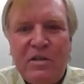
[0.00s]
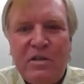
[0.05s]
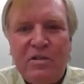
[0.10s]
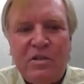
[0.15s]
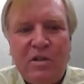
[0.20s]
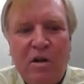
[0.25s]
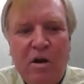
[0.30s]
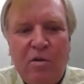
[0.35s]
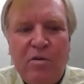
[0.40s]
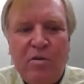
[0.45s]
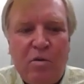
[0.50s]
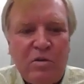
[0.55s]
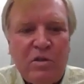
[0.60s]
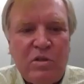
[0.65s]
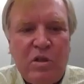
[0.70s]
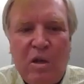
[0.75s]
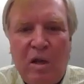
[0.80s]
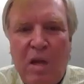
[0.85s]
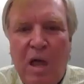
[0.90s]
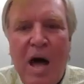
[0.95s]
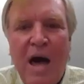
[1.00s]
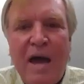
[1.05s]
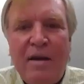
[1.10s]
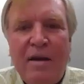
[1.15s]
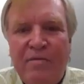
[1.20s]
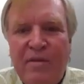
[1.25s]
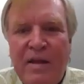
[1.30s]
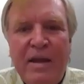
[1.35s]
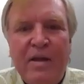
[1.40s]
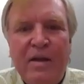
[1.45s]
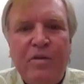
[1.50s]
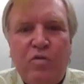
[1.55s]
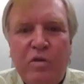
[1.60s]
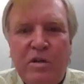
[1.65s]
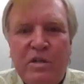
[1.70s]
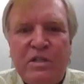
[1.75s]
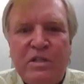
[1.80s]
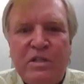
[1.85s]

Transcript: And so there was a lot of interest.